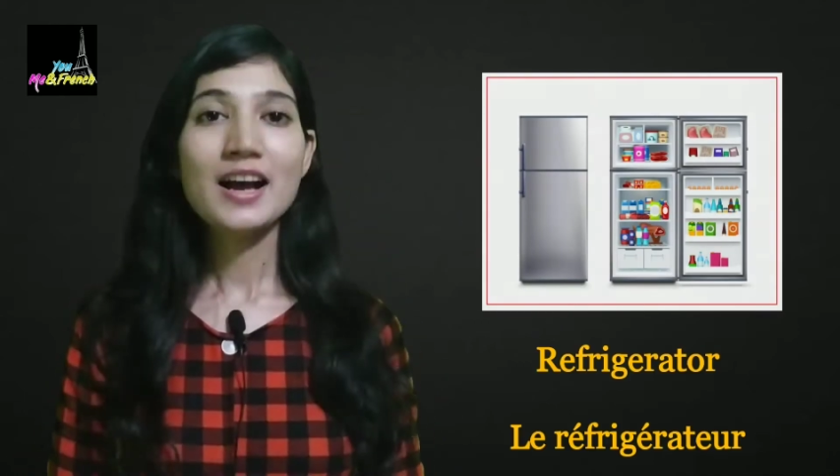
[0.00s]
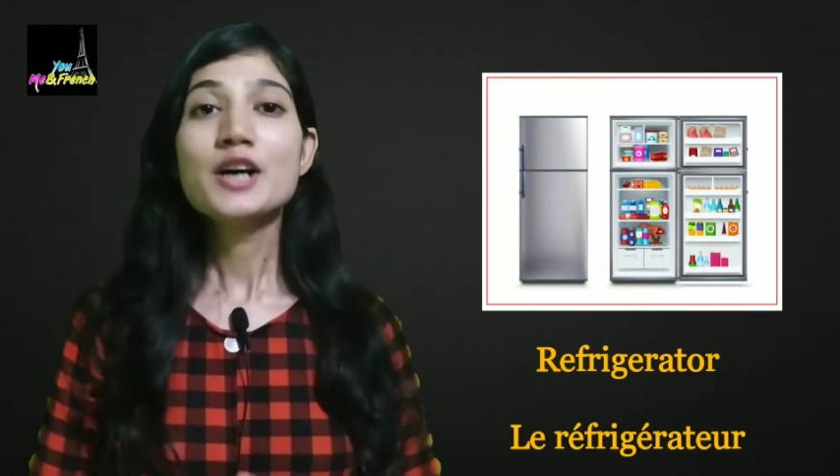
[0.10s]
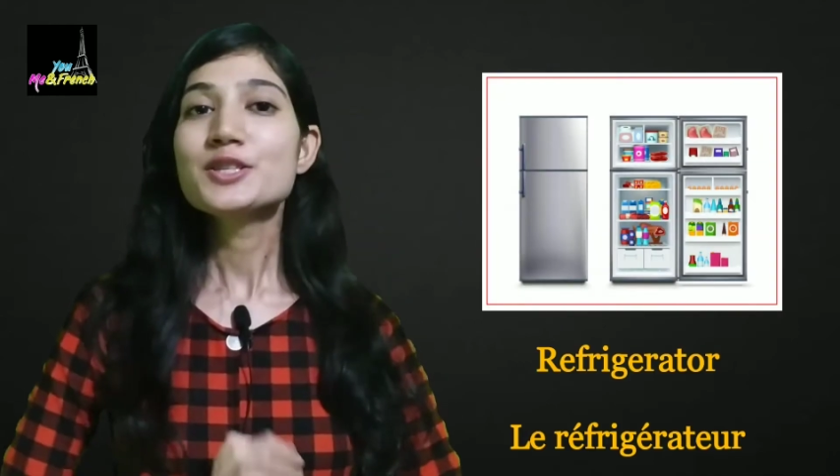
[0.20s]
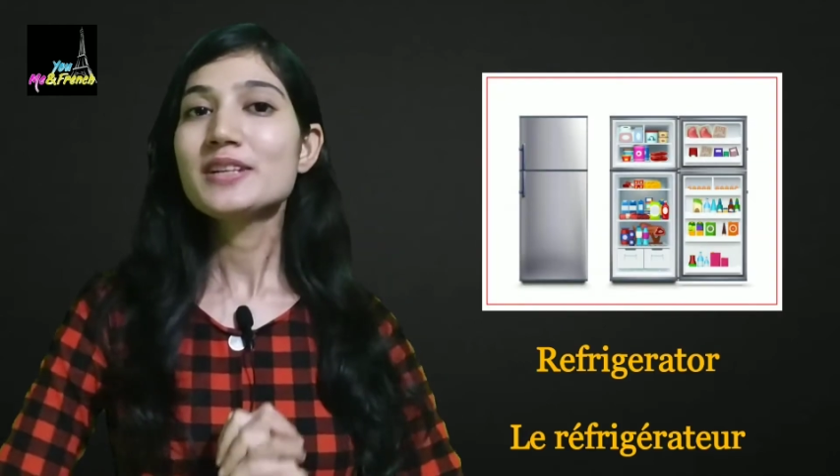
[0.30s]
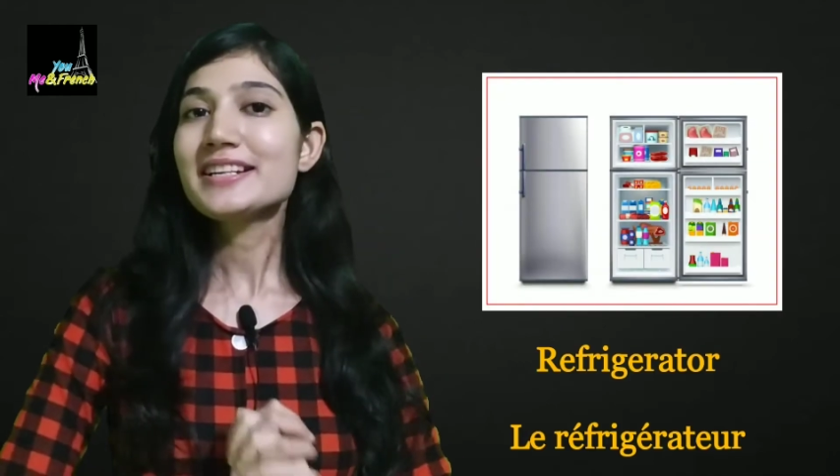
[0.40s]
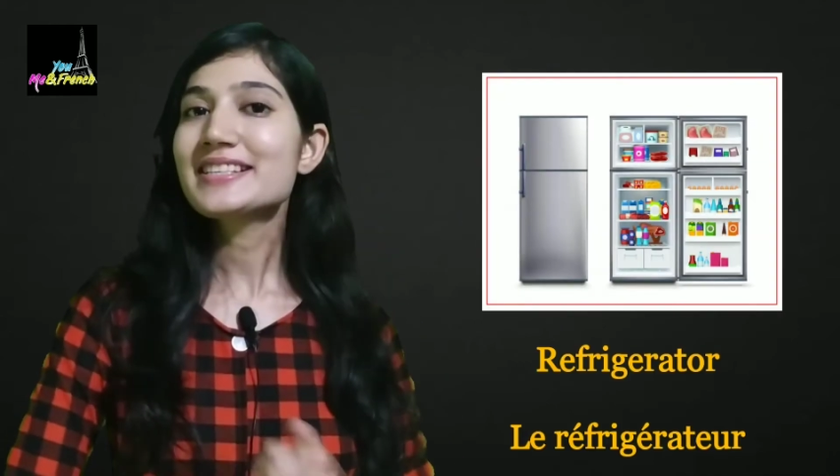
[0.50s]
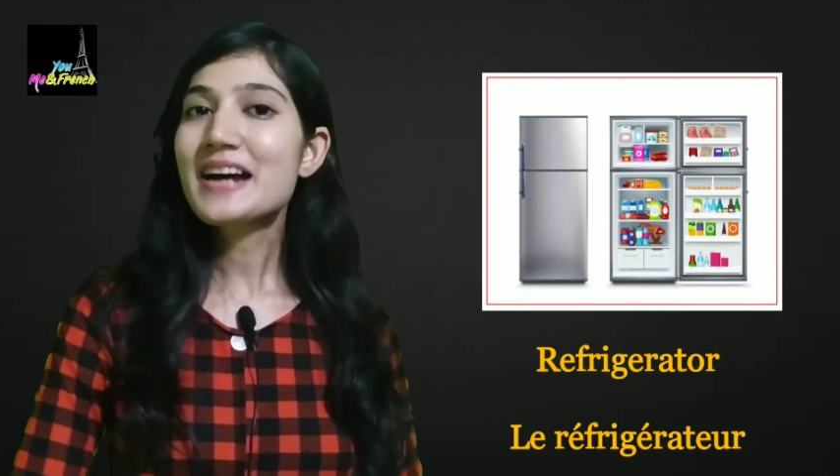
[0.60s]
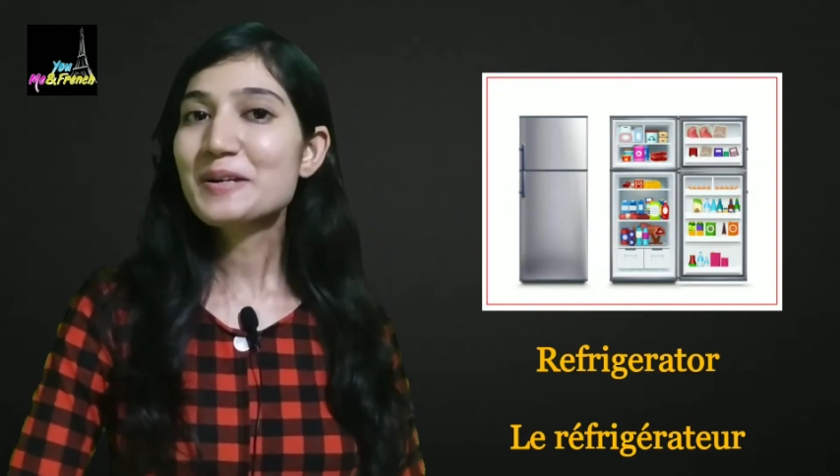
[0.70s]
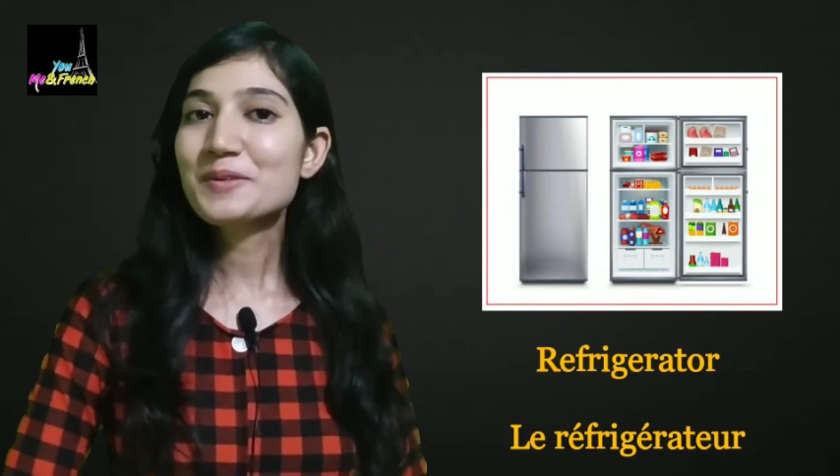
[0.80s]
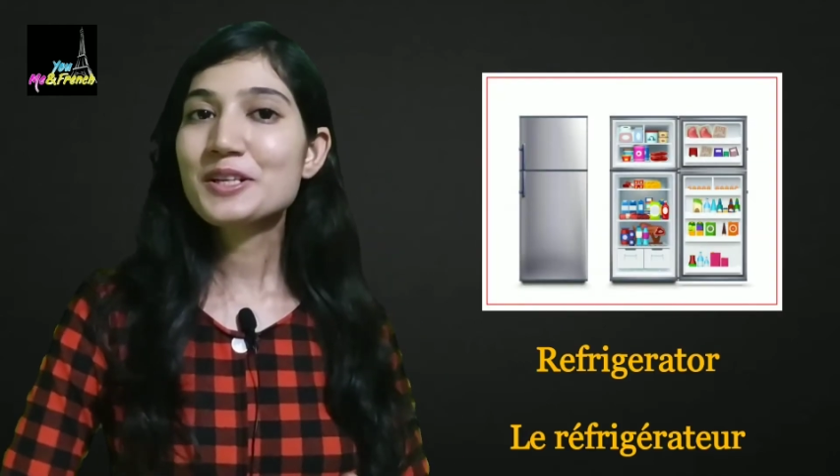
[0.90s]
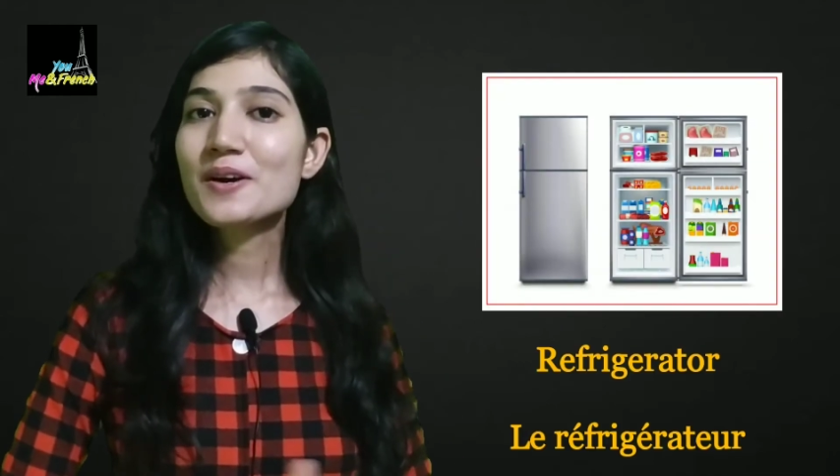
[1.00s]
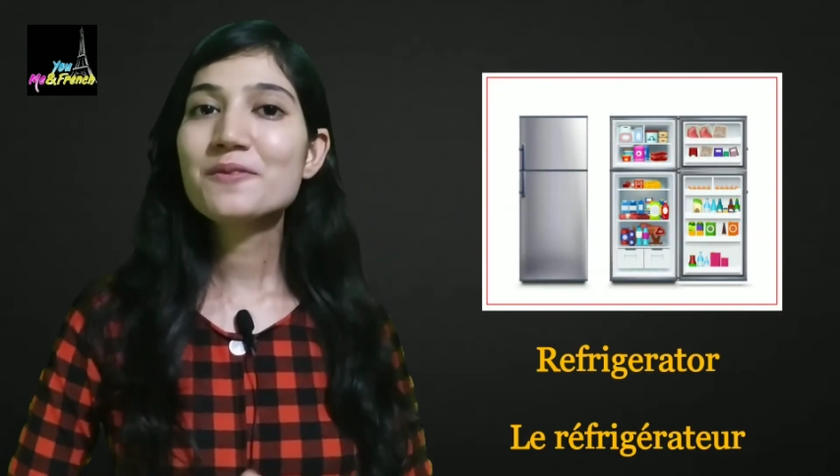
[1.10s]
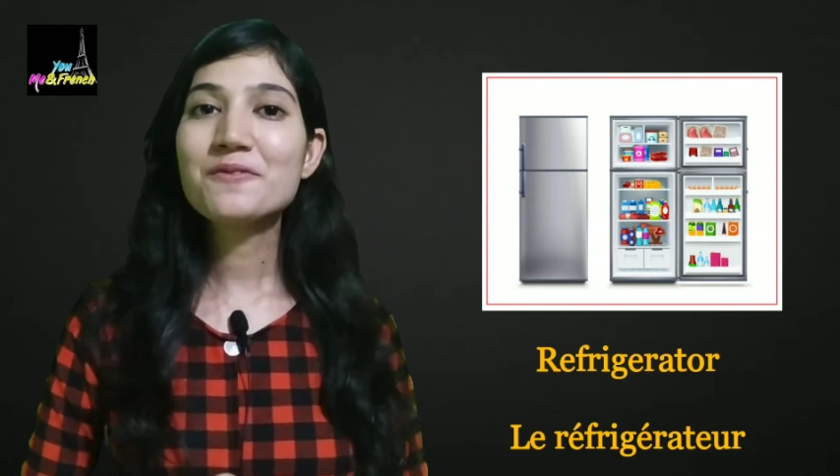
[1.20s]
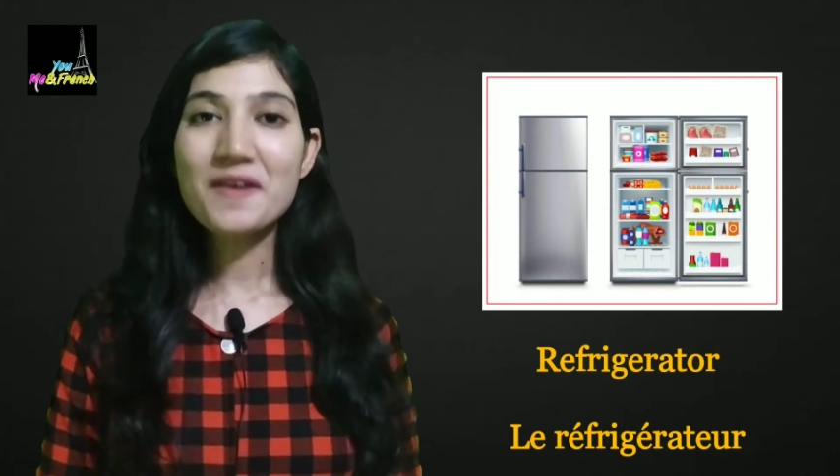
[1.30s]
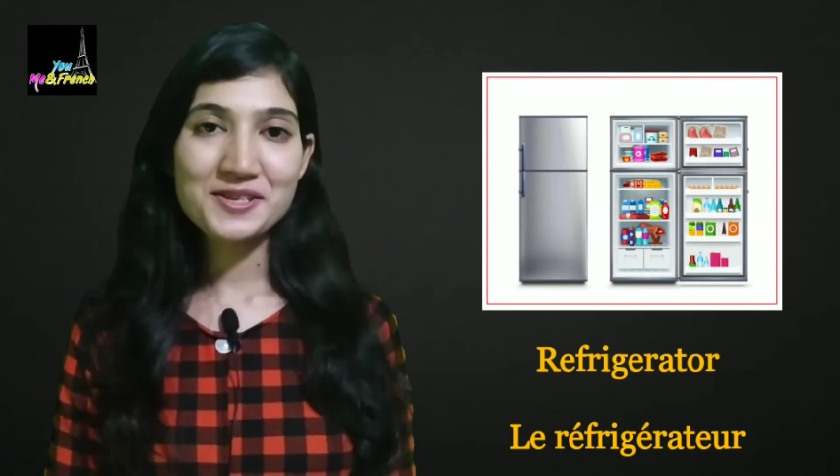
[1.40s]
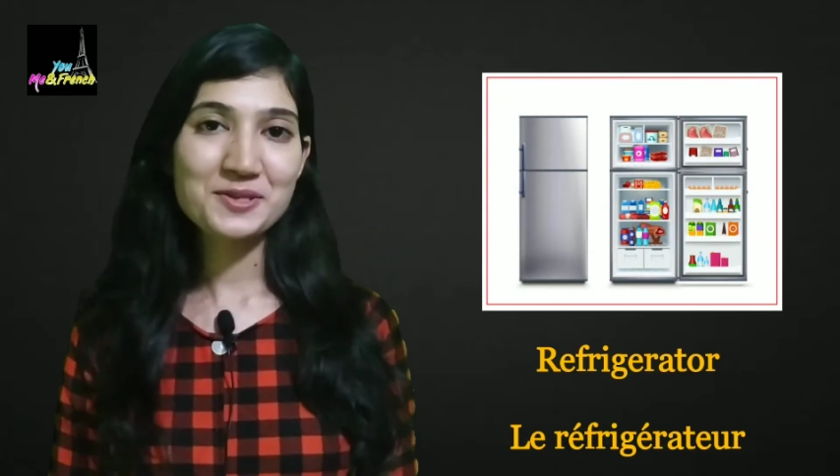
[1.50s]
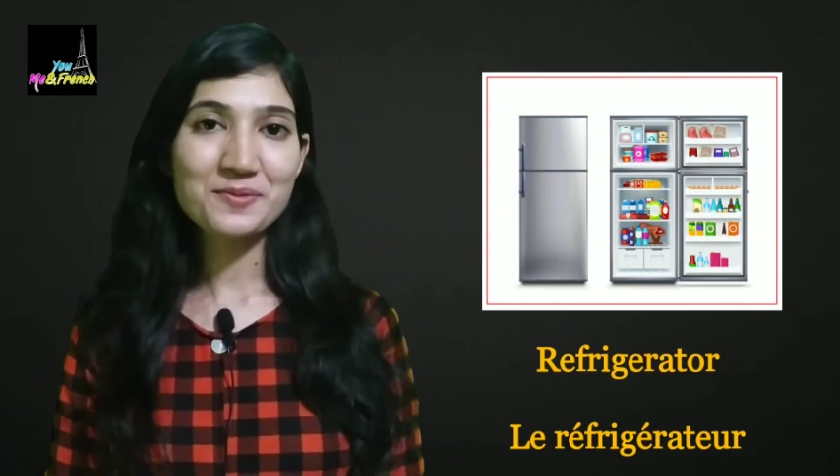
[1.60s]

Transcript: So let's start with our first